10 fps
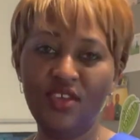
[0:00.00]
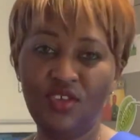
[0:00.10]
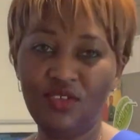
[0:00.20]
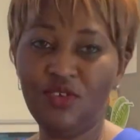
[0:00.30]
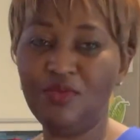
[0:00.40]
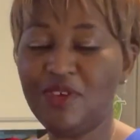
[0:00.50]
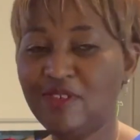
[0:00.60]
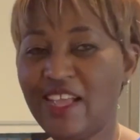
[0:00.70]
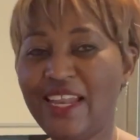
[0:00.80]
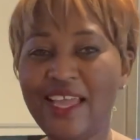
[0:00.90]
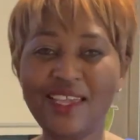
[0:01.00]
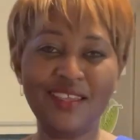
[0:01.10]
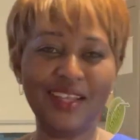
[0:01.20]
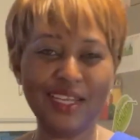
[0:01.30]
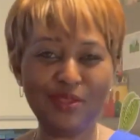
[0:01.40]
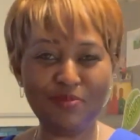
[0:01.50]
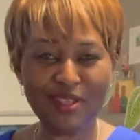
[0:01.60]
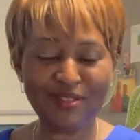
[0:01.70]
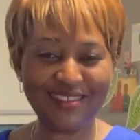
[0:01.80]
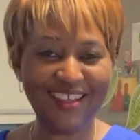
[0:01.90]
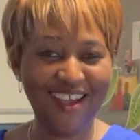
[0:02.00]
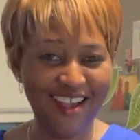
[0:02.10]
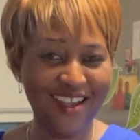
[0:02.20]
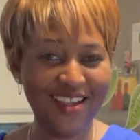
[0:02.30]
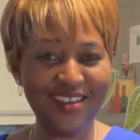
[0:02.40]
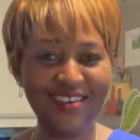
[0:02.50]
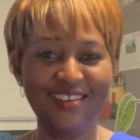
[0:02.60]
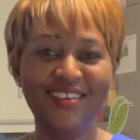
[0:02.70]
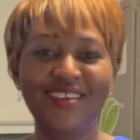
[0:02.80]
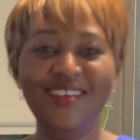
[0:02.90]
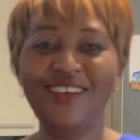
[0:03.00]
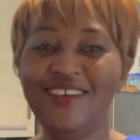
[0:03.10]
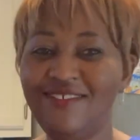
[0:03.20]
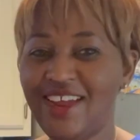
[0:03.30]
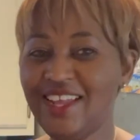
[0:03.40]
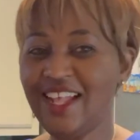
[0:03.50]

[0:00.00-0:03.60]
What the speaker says: you know, because I like it a little bit hard, right?